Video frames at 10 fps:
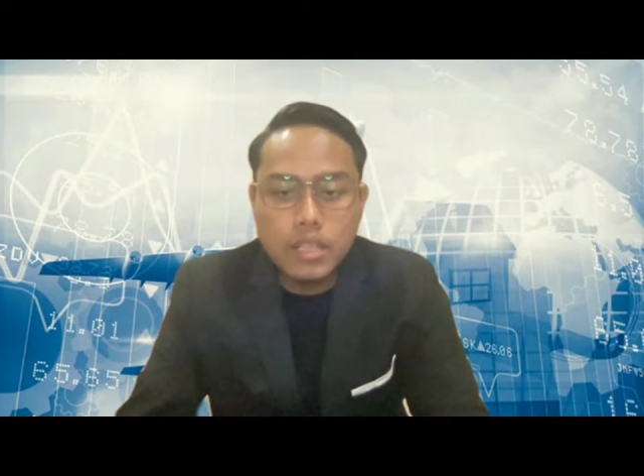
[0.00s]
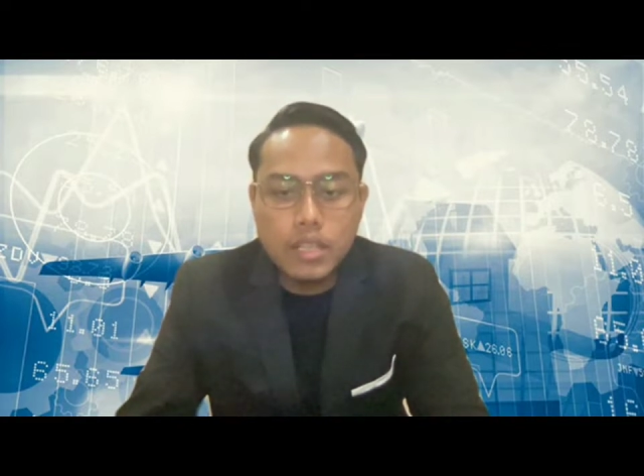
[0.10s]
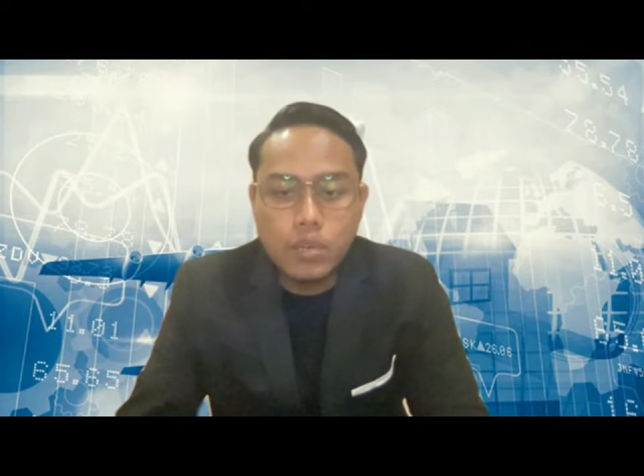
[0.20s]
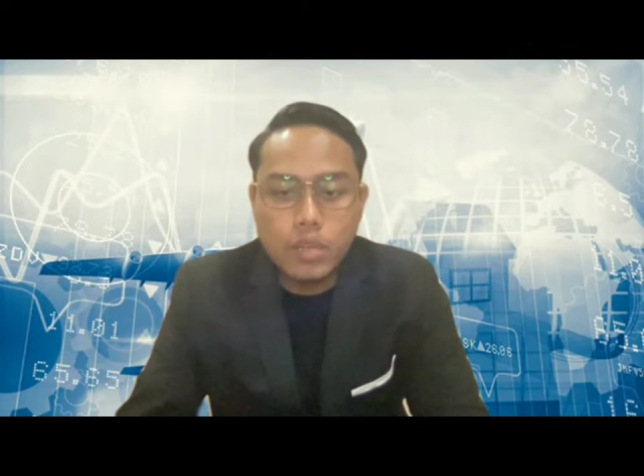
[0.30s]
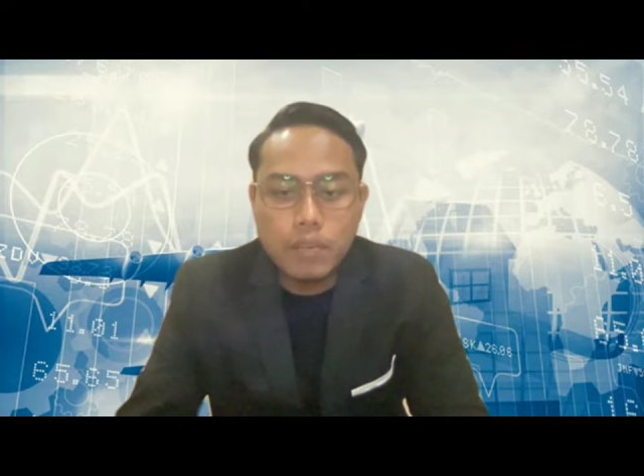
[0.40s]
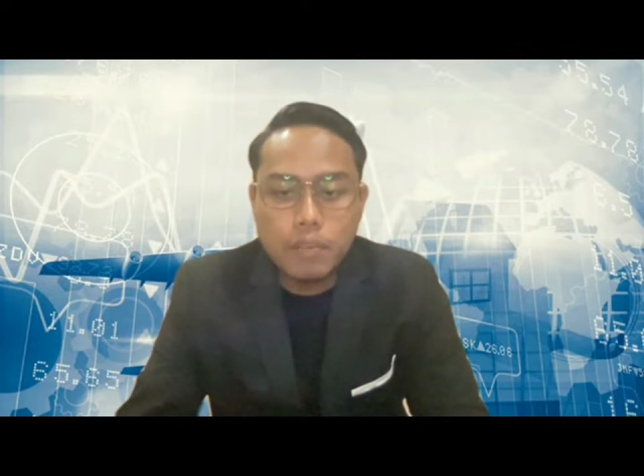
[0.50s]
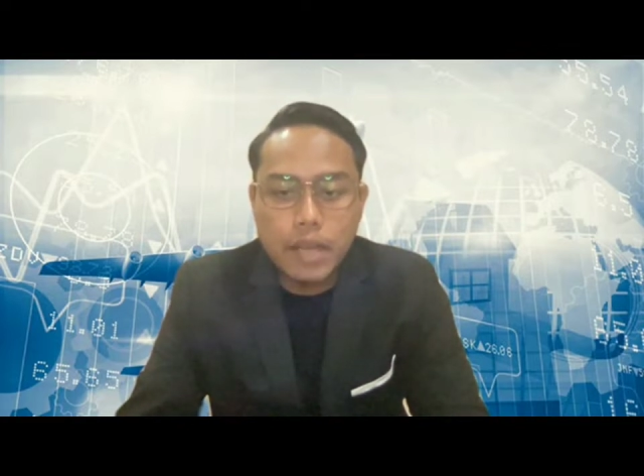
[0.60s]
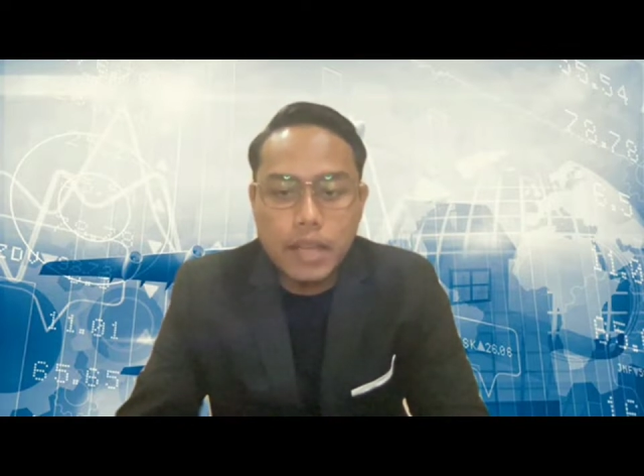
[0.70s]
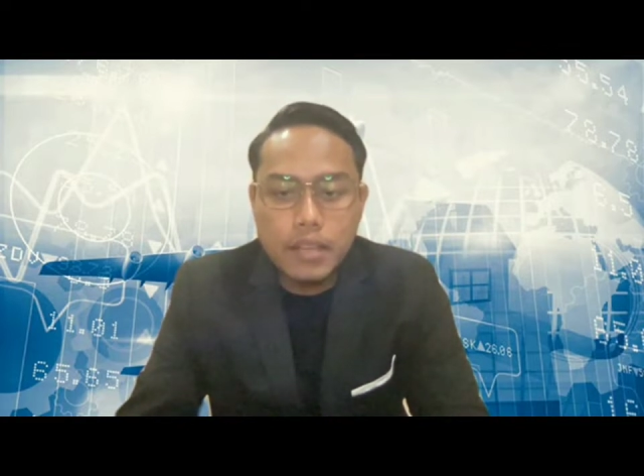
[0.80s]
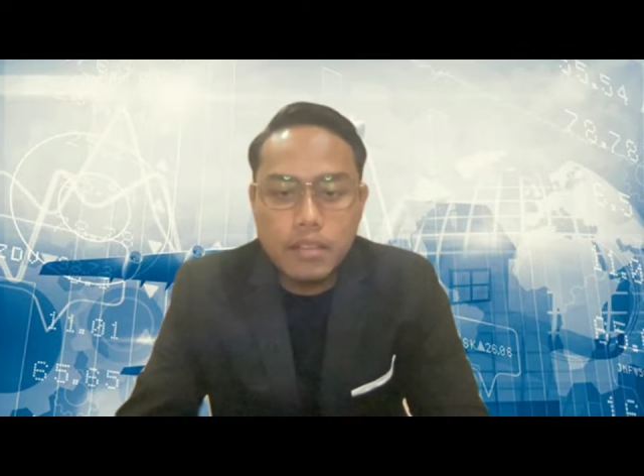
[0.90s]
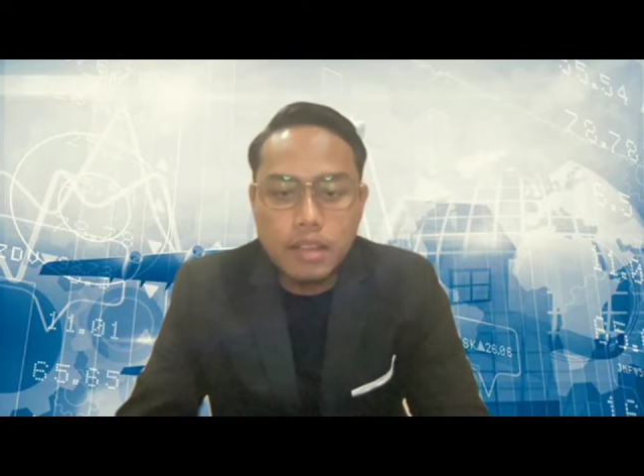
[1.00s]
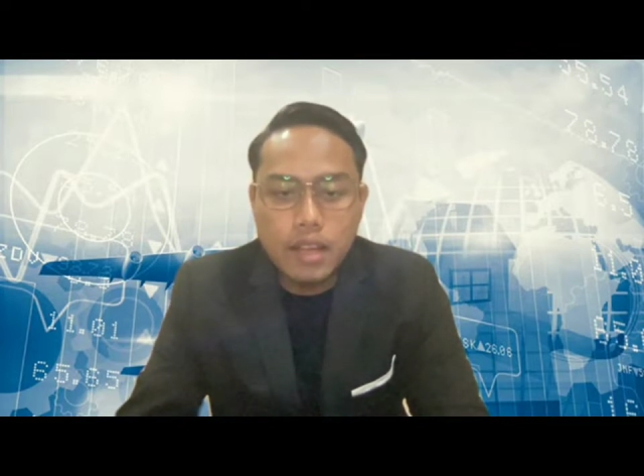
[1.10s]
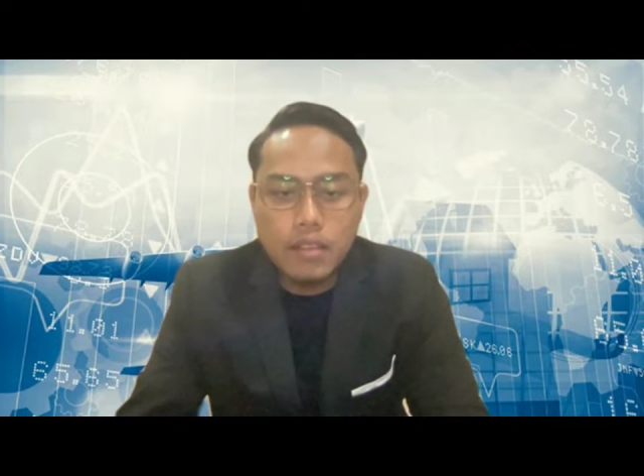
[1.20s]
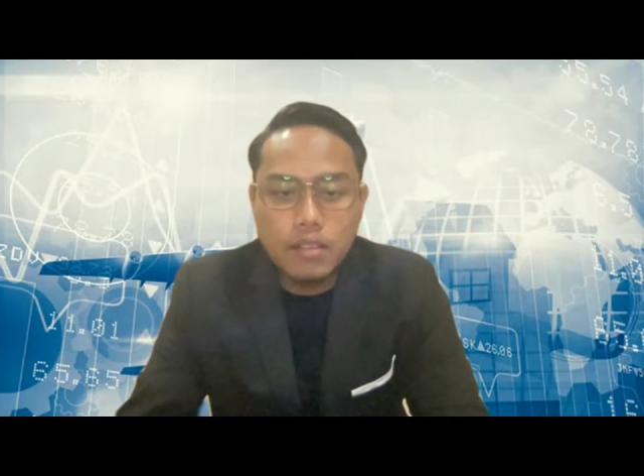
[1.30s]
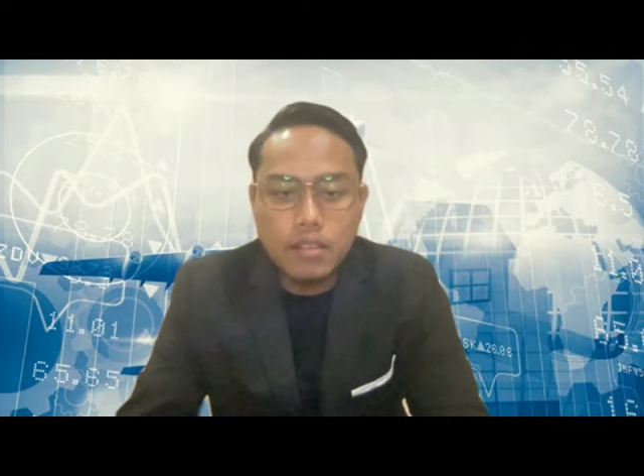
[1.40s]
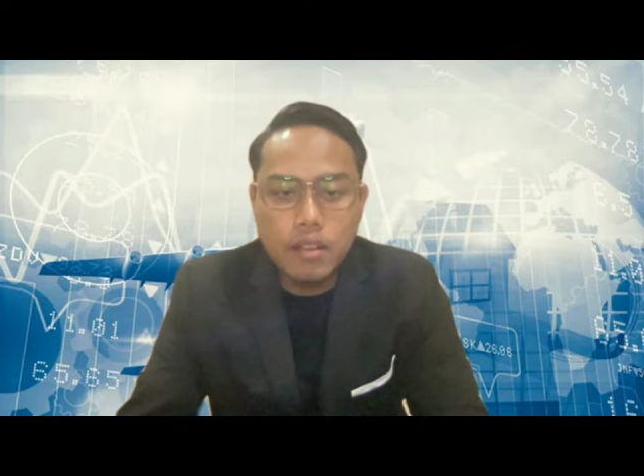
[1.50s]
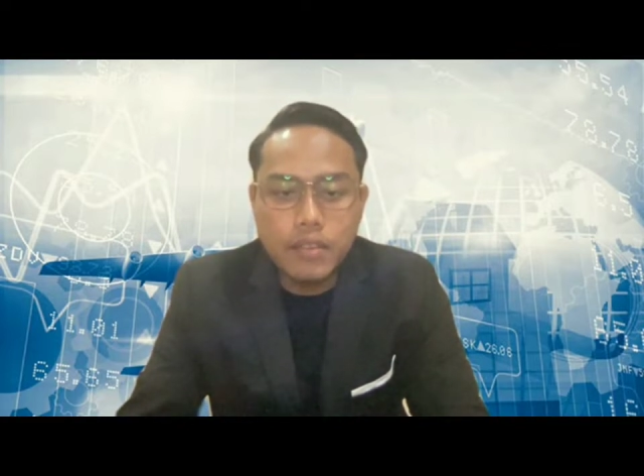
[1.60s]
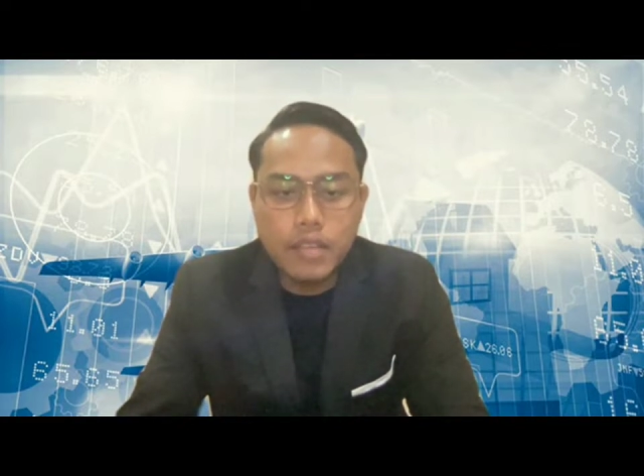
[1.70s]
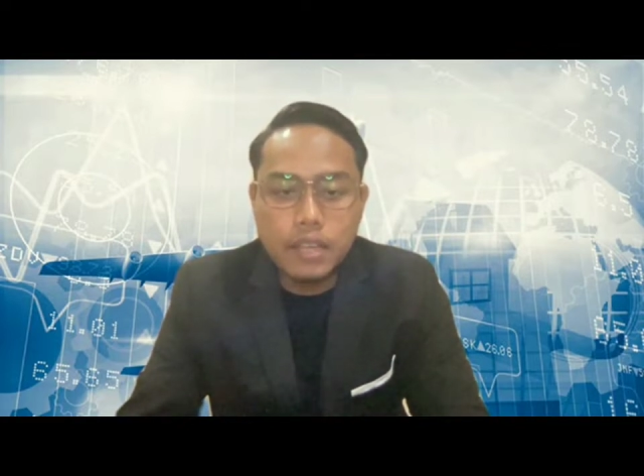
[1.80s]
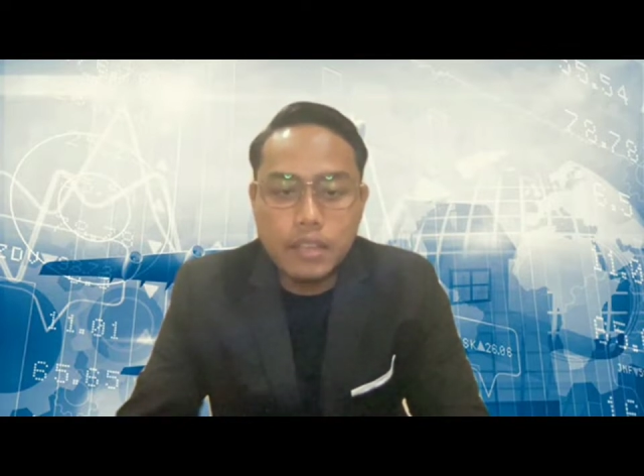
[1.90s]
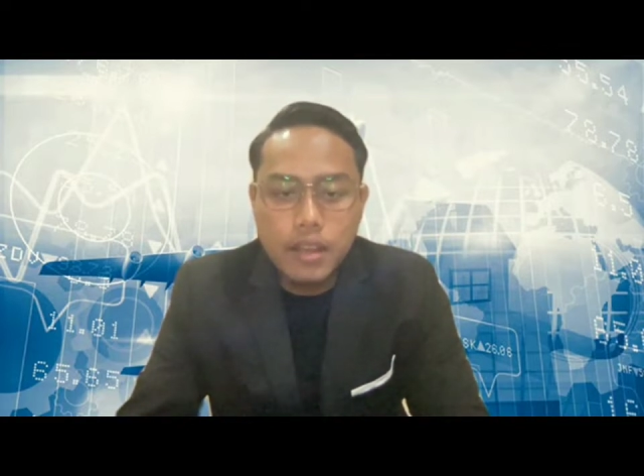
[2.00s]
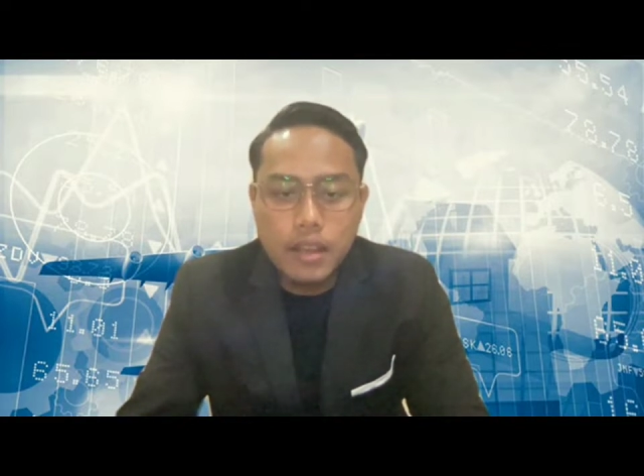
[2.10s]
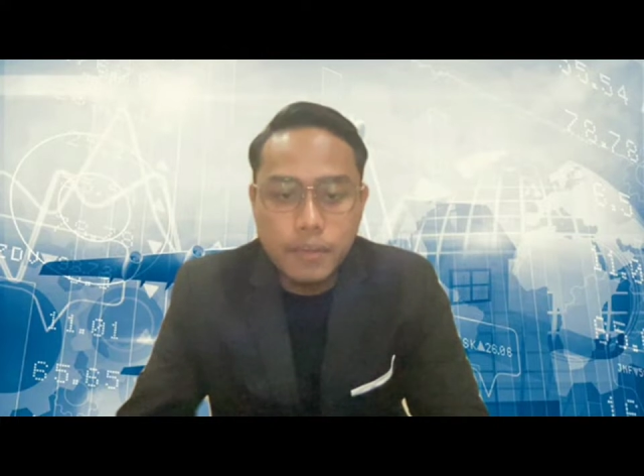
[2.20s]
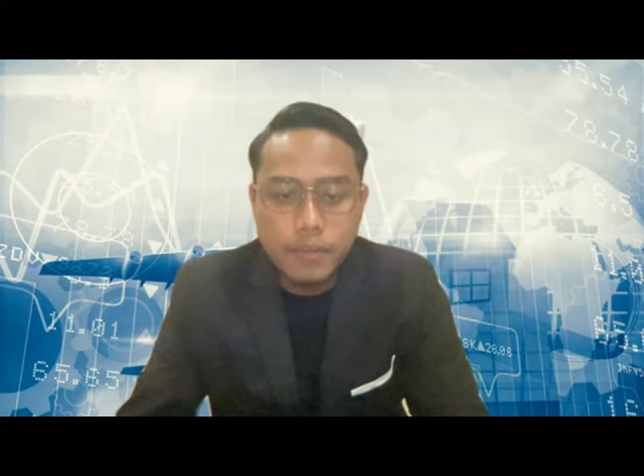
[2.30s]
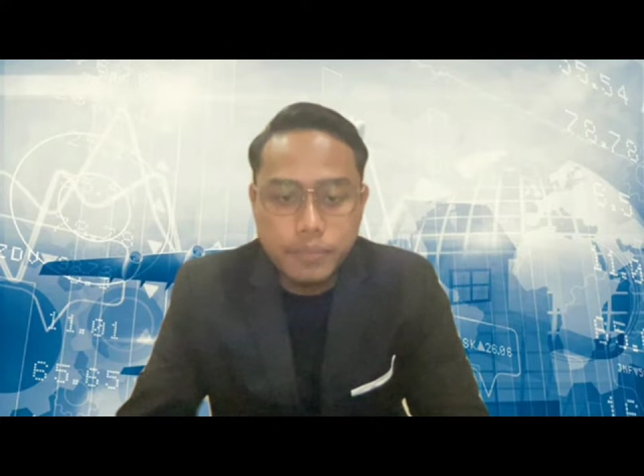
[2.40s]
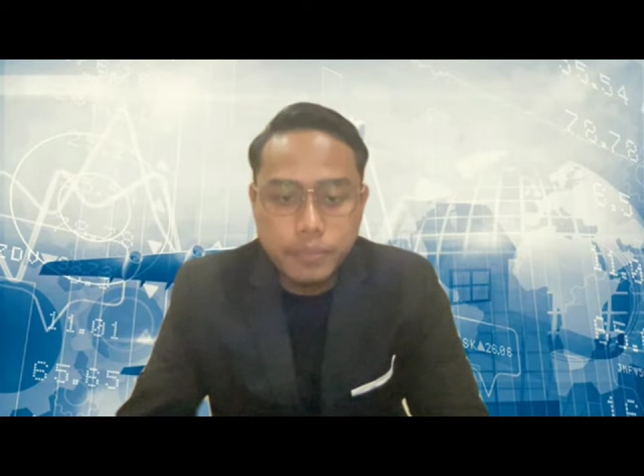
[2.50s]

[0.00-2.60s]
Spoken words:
dealing with a planet size of data,